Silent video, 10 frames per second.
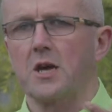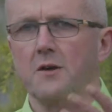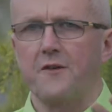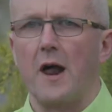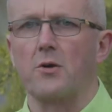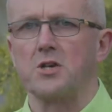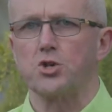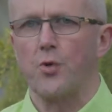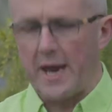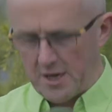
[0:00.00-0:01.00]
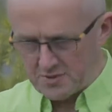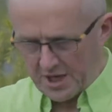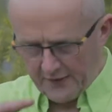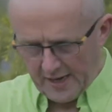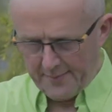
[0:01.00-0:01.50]
a flowering geranium, to
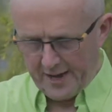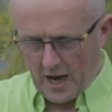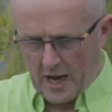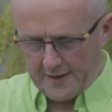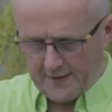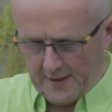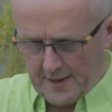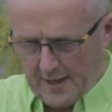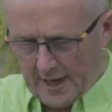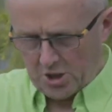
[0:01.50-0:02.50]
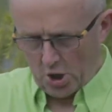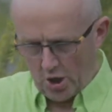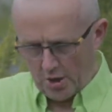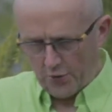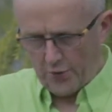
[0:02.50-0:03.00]
give it a little bit of height and
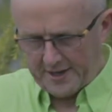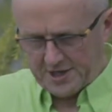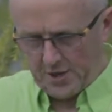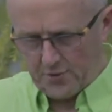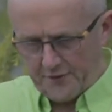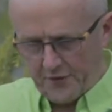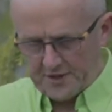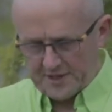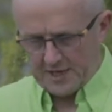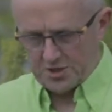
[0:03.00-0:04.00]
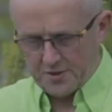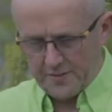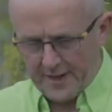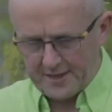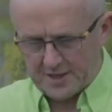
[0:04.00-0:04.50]
colour right here in the very centre of the
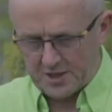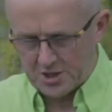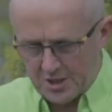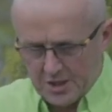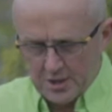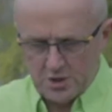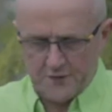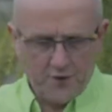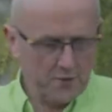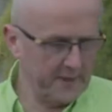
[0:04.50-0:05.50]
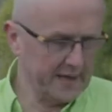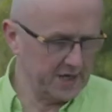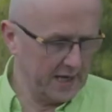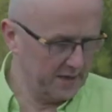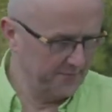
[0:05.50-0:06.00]
basket. Just firm that
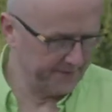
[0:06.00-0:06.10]
in.